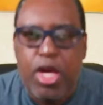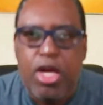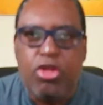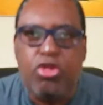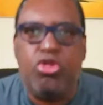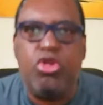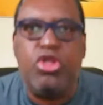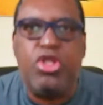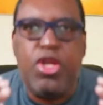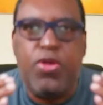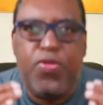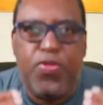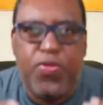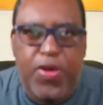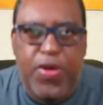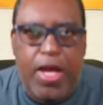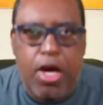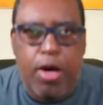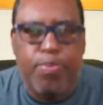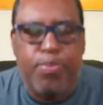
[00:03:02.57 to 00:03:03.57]
to
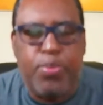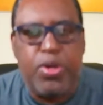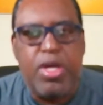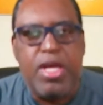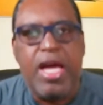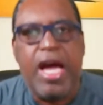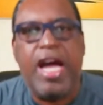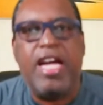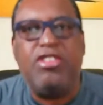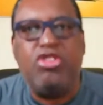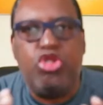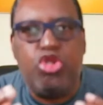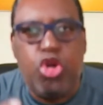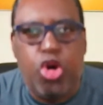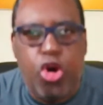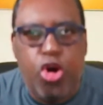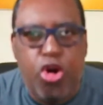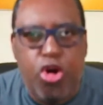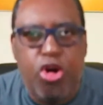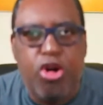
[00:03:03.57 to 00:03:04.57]
develop and
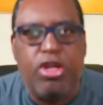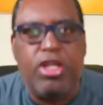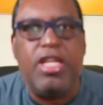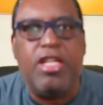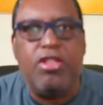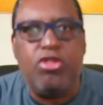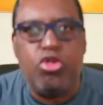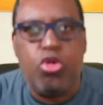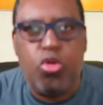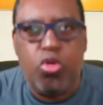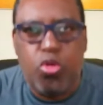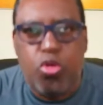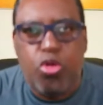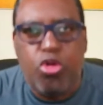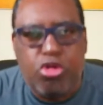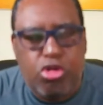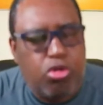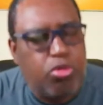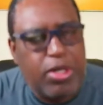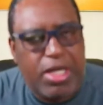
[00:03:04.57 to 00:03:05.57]
turn into
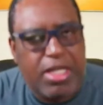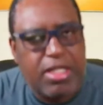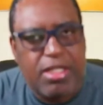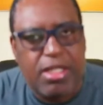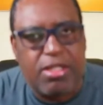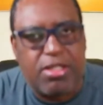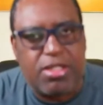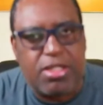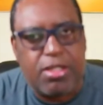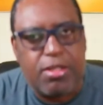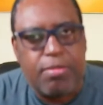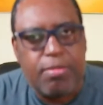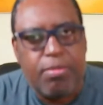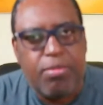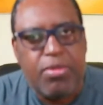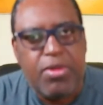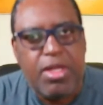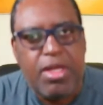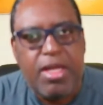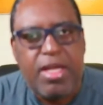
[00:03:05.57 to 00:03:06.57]
good cricketers.
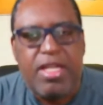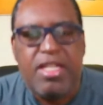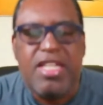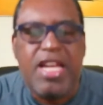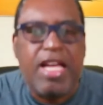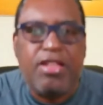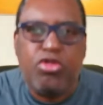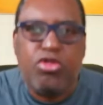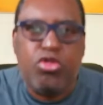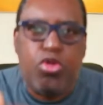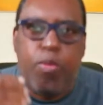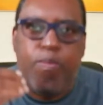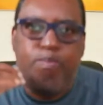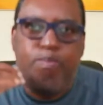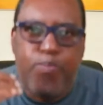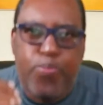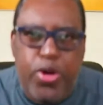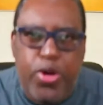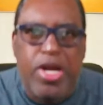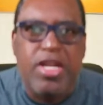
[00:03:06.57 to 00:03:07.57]
Not to
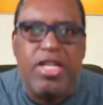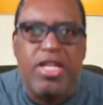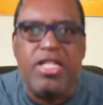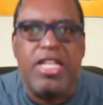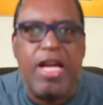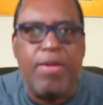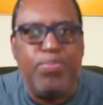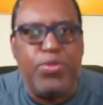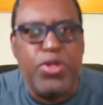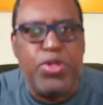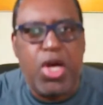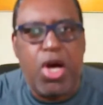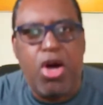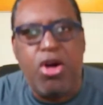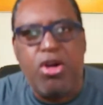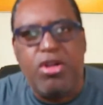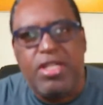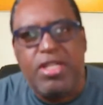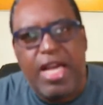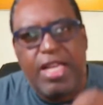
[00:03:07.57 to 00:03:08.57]
bring them
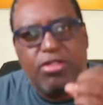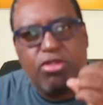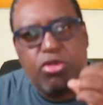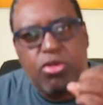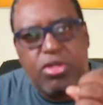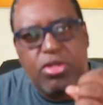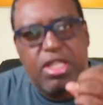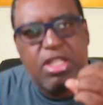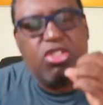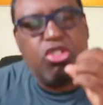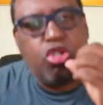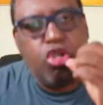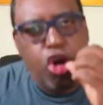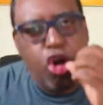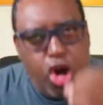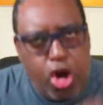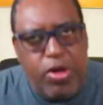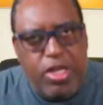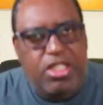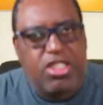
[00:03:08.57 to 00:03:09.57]
down, not to
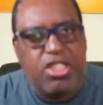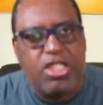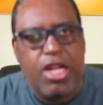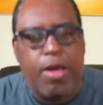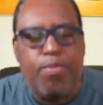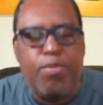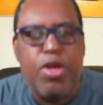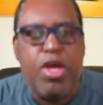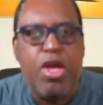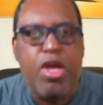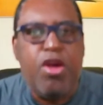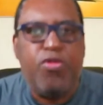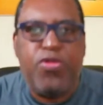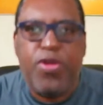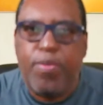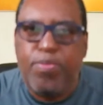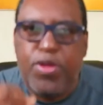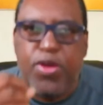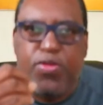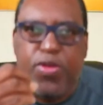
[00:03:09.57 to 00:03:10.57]
discourage them
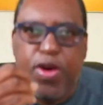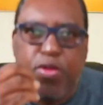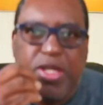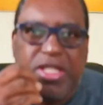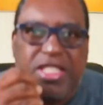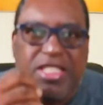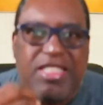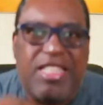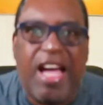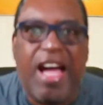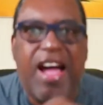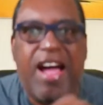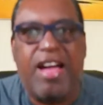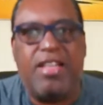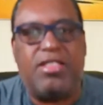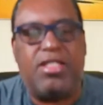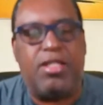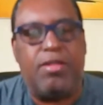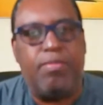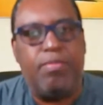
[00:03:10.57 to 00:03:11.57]
from the very
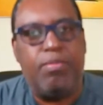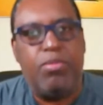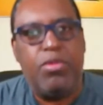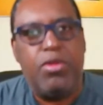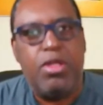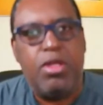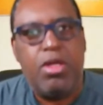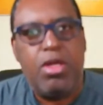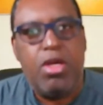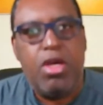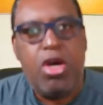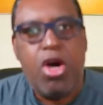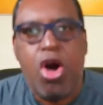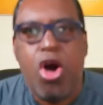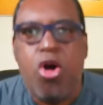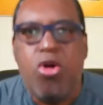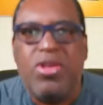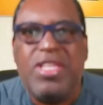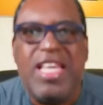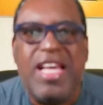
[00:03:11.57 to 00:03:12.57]
start.
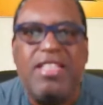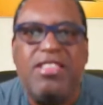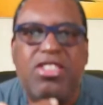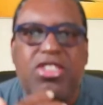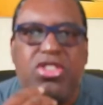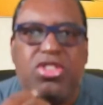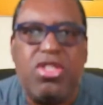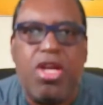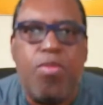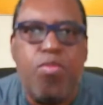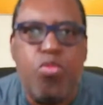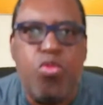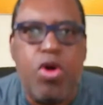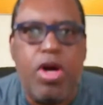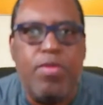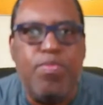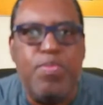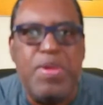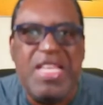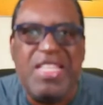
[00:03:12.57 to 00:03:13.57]
How can
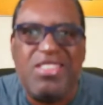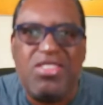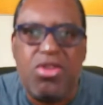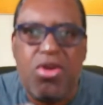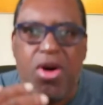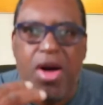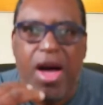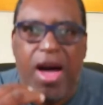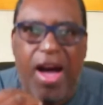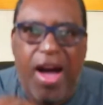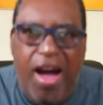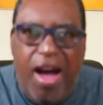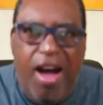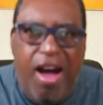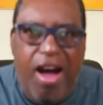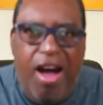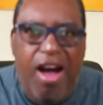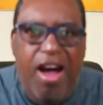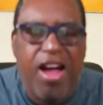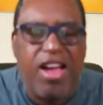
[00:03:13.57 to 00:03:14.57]
someone be so
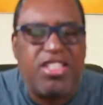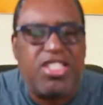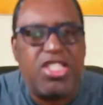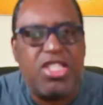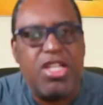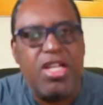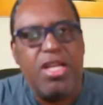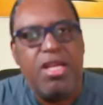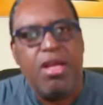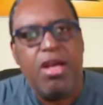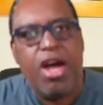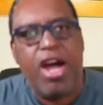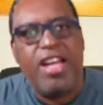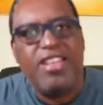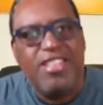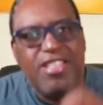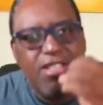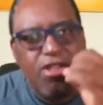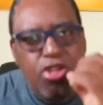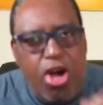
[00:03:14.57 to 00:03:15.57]
harsh
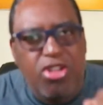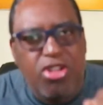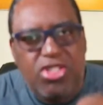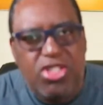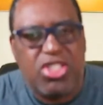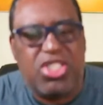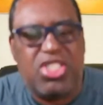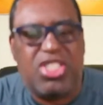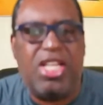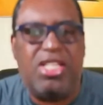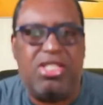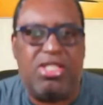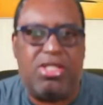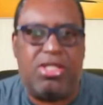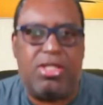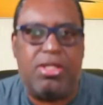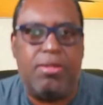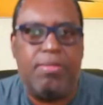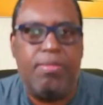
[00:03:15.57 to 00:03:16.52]
on youngsters?